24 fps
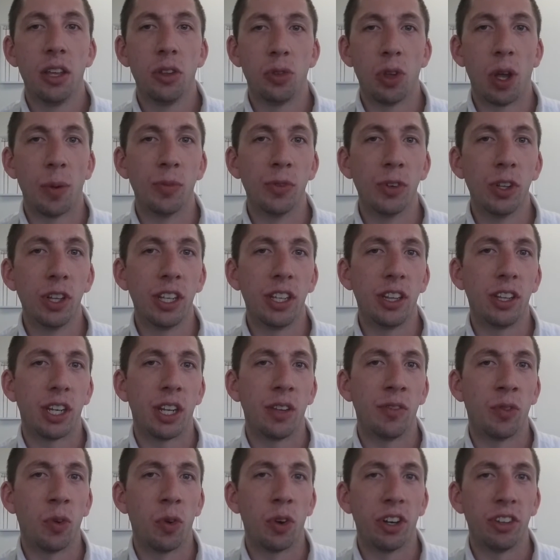So I'm really
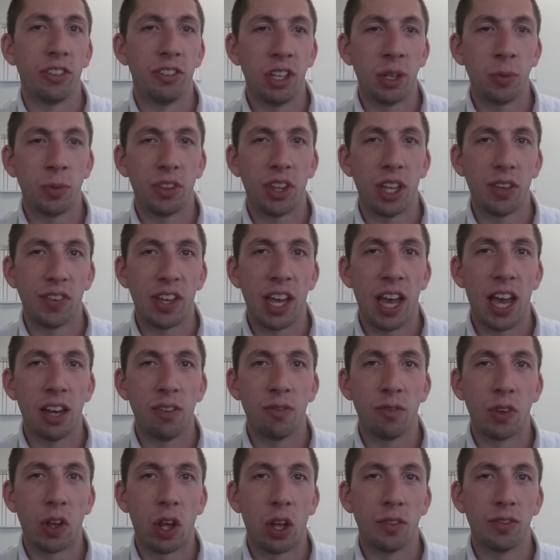looking forward to seeing what they've
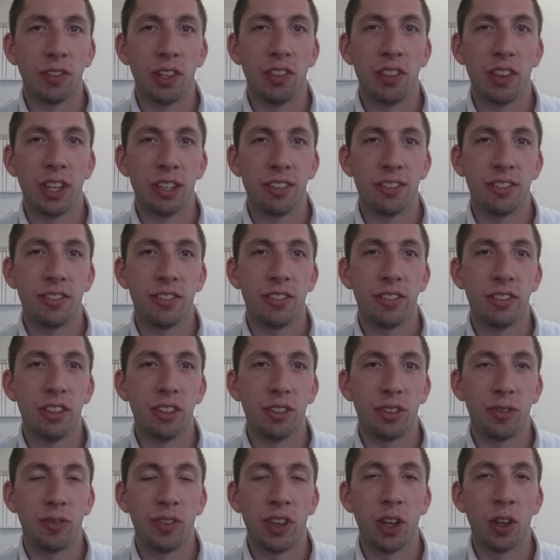got involved in
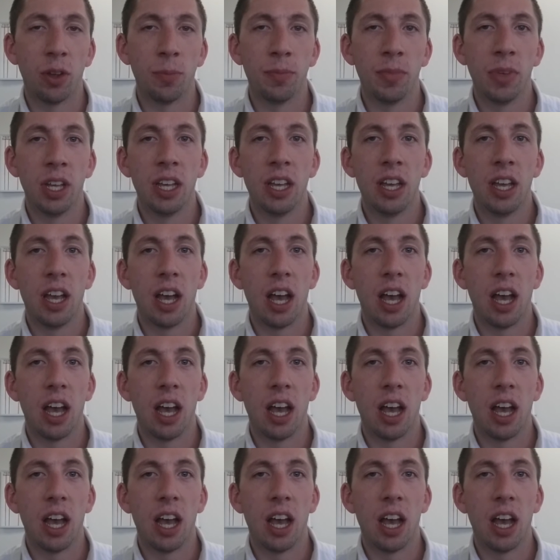this film.